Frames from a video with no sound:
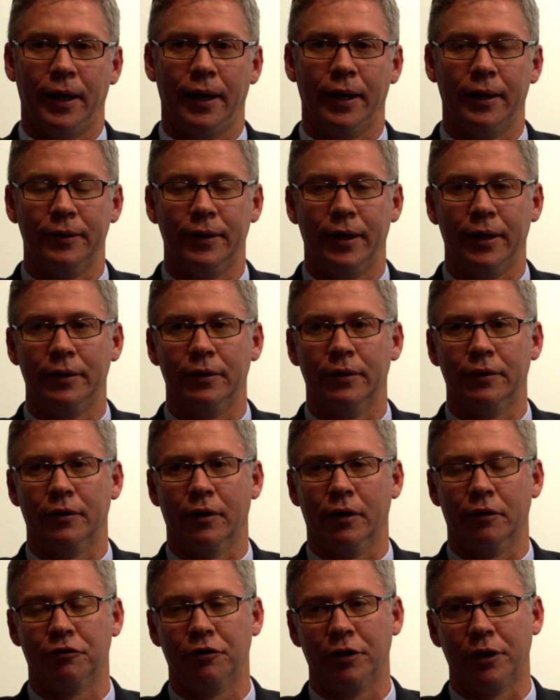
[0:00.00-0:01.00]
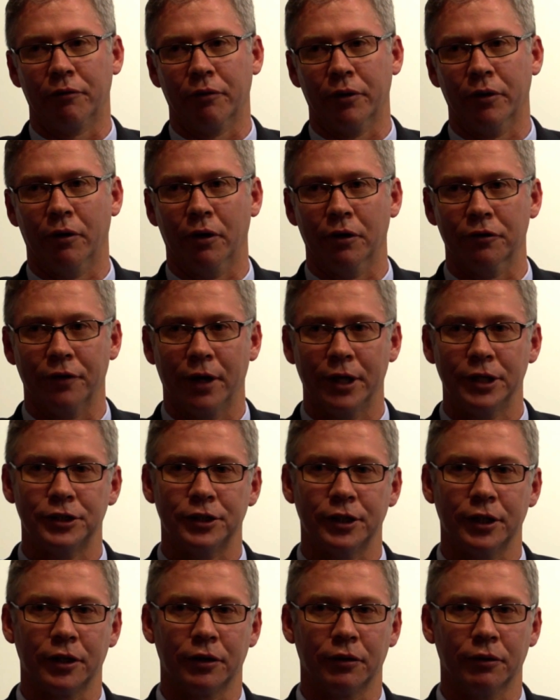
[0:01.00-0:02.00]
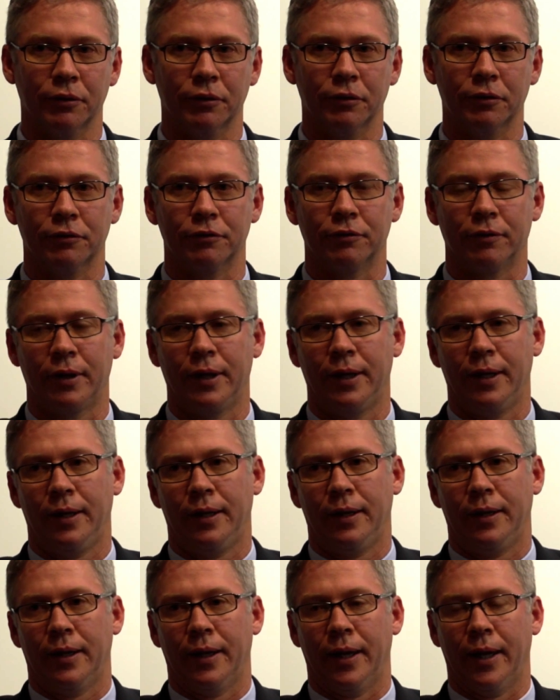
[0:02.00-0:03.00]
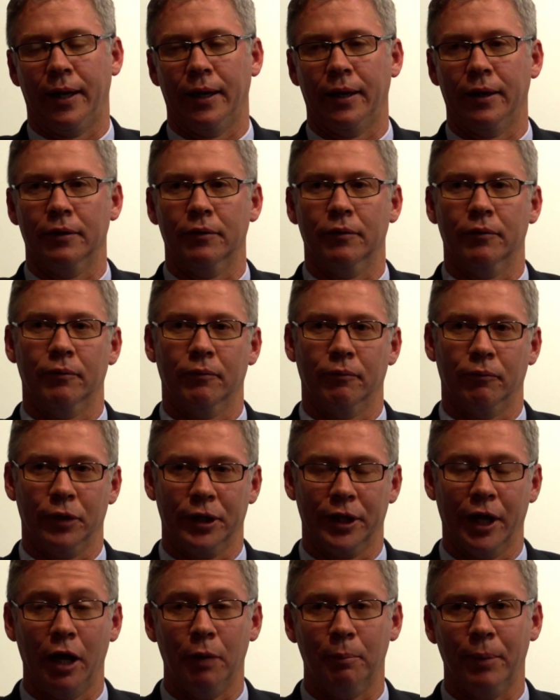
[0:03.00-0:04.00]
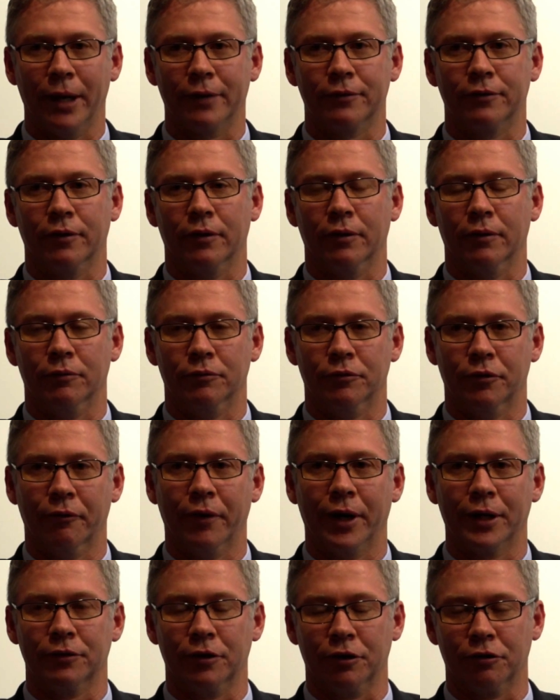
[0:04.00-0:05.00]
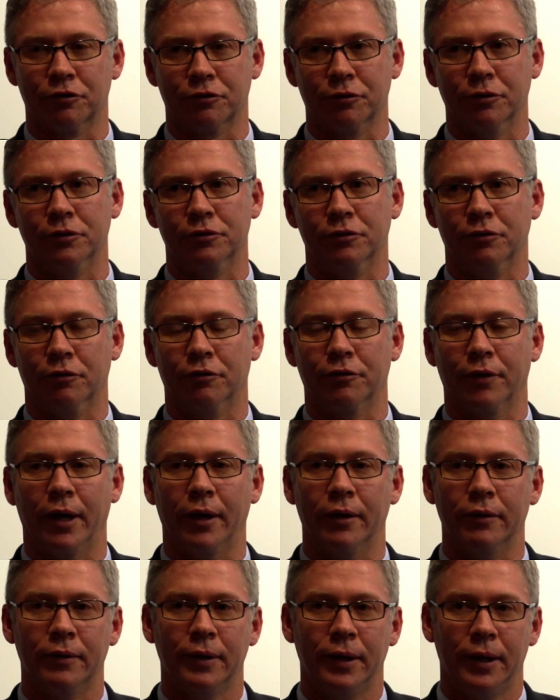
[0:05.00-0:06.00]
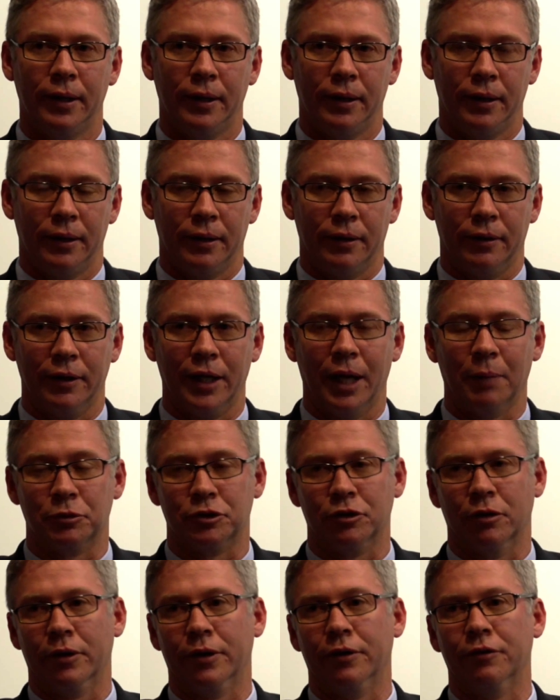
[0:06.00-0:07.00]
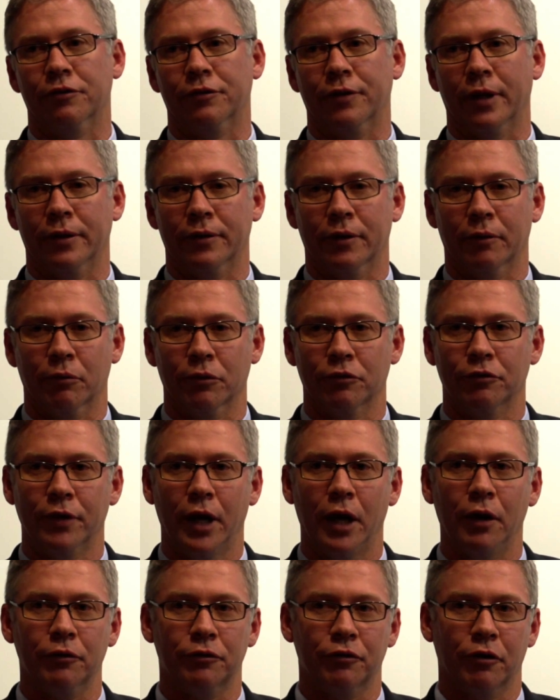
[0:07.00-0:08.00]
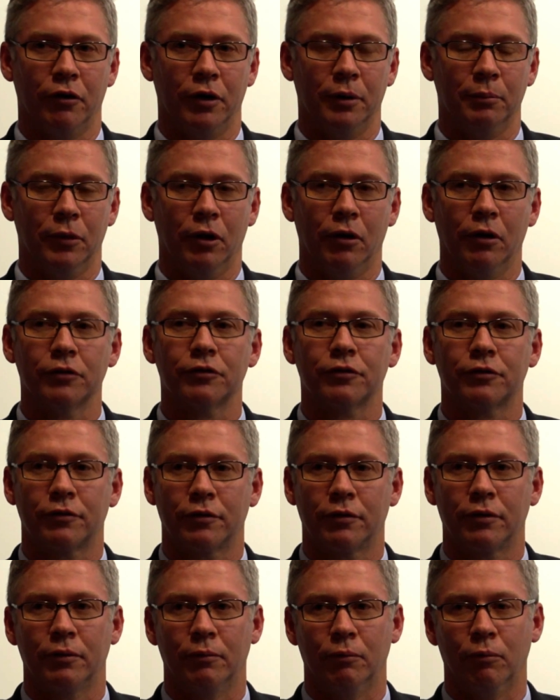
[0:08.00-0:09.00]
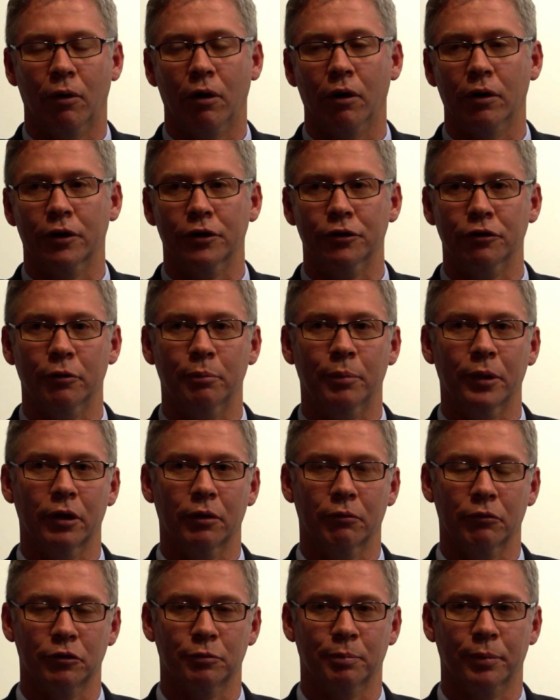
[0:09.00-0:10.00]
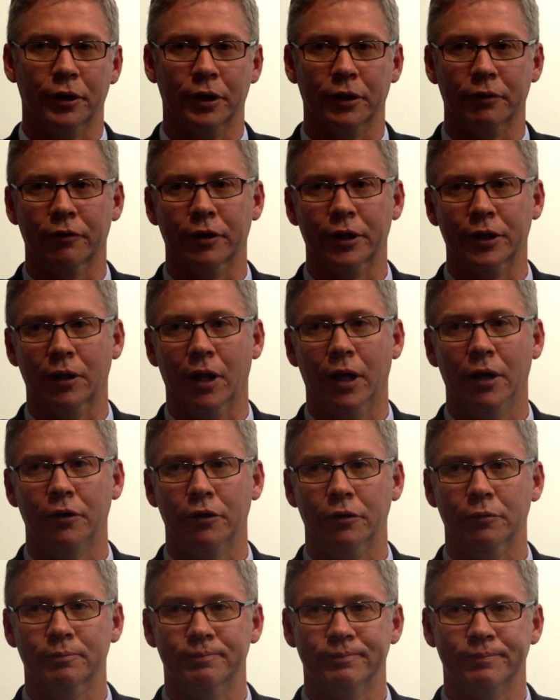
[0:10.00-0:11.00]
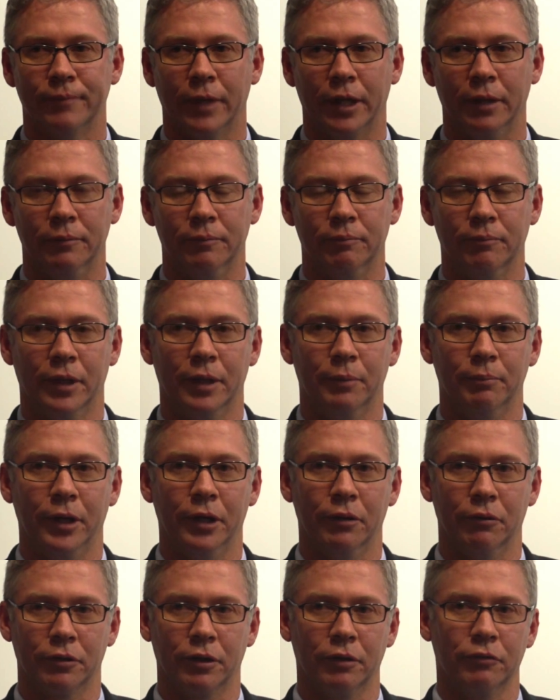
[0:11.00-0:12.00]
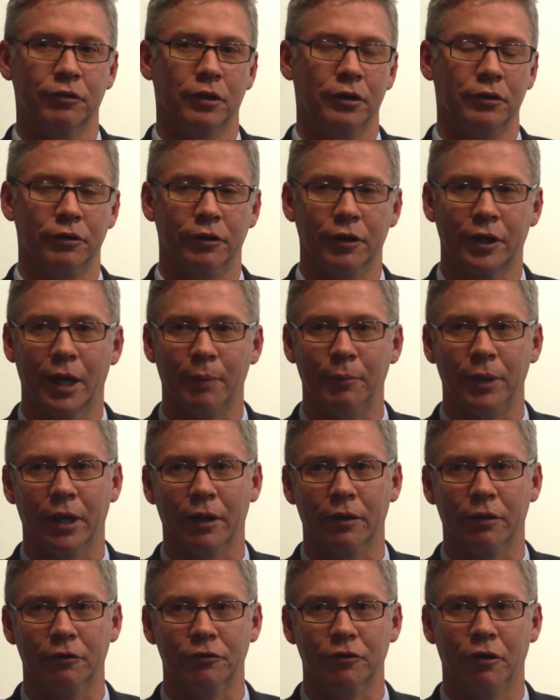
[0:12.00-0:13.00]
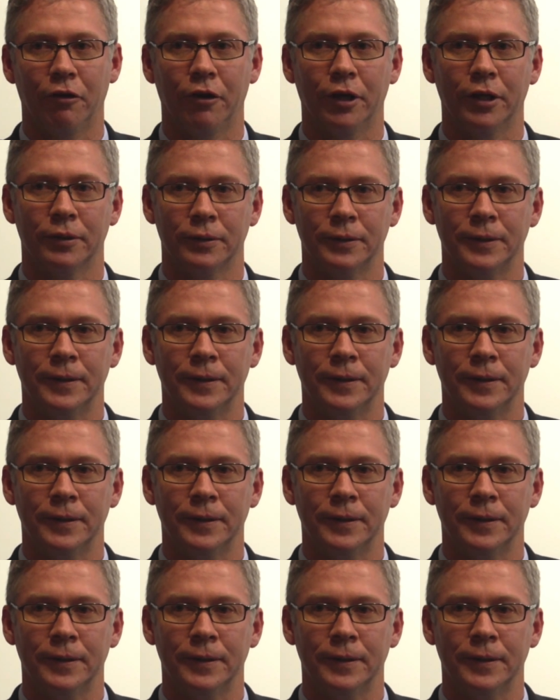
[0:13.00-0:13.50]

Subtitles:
and then a synchronisation occurs and we go back to direct extrusion. So the upshot is that there was no time lost while the new billet was being reloaded, and metal continued to come out of the die.